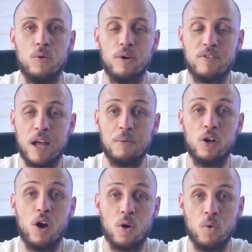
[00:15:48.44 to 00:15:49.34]
We have come a
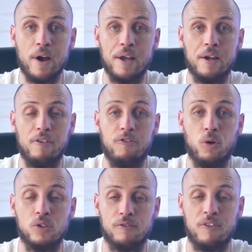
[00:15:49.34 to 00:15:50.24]
long way in
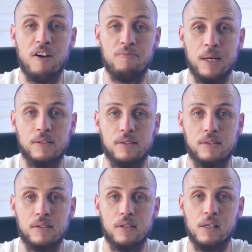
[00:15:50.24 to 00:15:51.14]
four to five
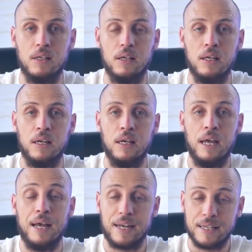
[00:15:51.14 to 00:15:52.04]
months.
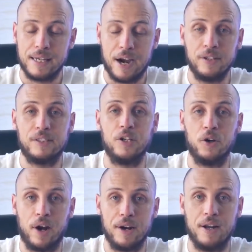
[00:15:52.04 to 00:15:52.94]
And I can guarantee
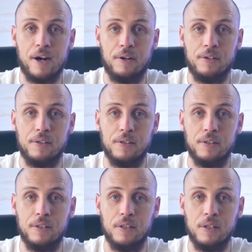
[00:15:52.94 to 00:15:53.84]
you right now,
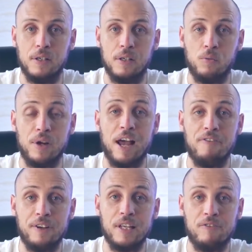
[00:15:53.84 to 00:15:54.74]
we
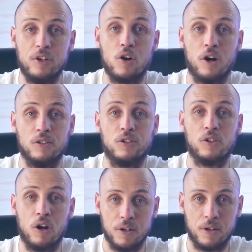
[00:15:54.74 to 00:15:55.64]
haven't even gotten
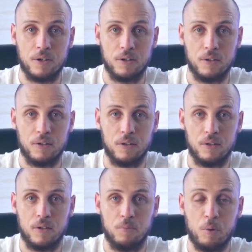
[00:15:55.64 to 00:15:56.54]
started.
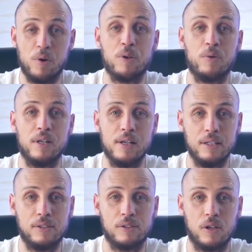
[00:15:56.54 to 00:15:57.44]
But with the
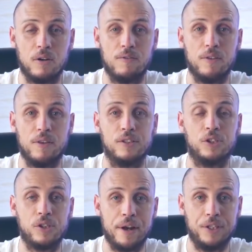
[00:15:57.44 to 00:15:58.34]
release of this
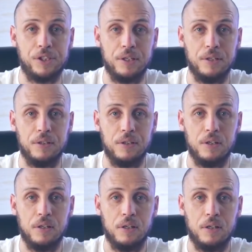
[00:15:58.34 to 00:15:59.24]
strategy,
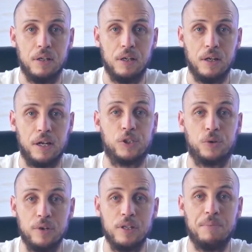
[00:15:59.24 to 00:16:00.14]
I
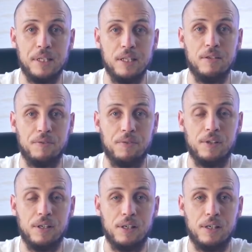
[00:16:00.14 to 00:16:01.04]
truly believe
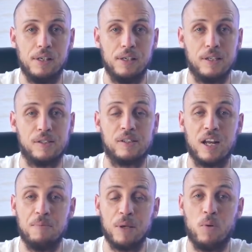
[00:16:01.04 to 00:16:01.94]
this is
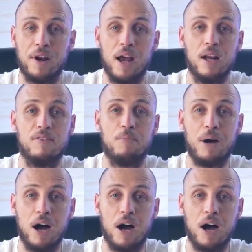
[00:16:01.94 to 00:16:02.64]
going to be one hell of a